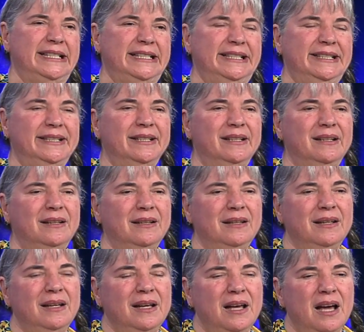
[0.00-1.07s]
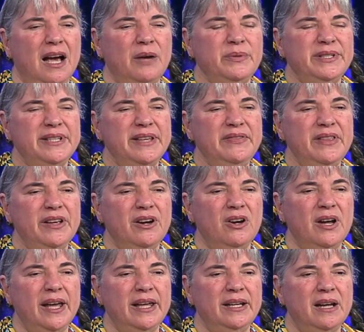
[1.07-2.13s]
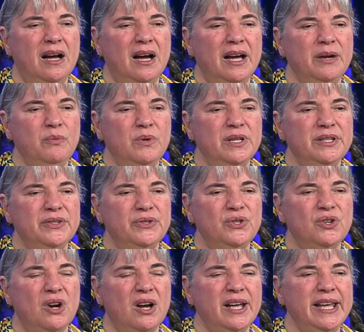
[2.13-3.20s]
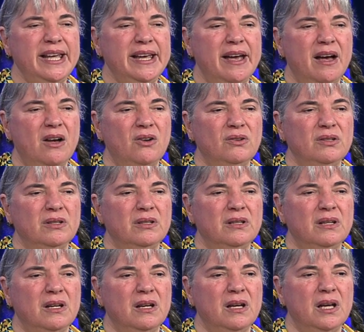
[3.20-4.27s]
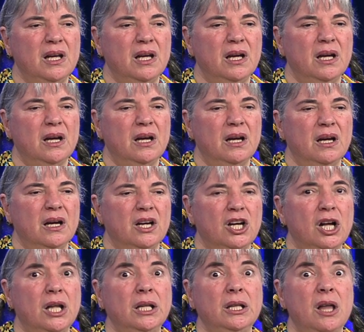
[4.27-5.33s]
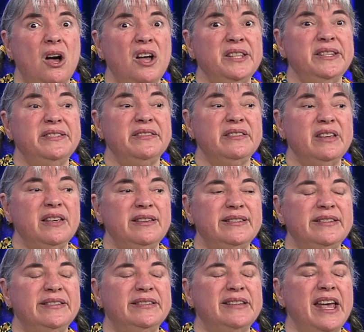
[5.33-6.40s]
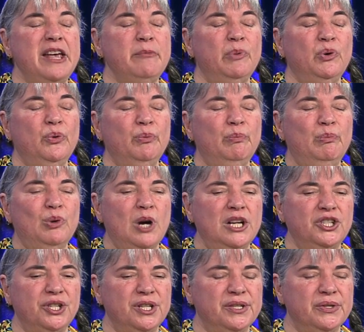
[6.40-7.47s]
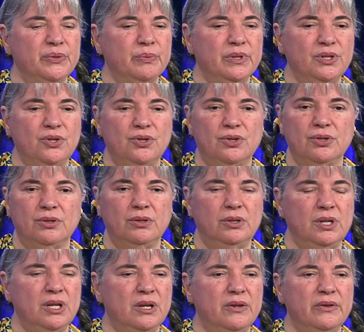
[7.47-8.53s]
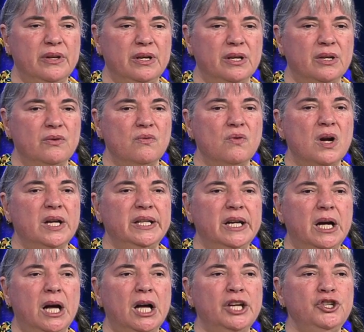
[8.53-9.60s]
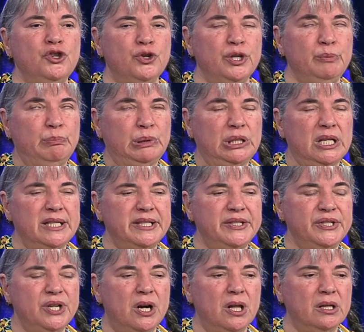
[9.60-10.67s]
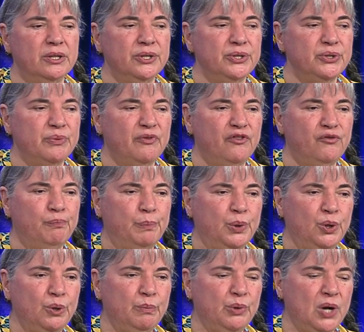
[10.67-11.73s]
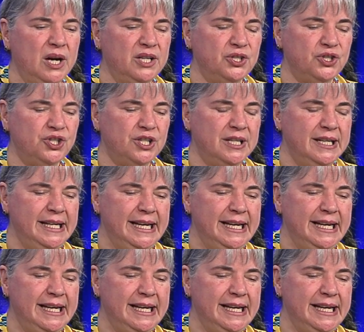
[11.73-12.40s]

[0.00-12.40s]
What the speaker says: And I was in there and I was trying out Kolonsky sable brushes, which, they can run $100+ per brush.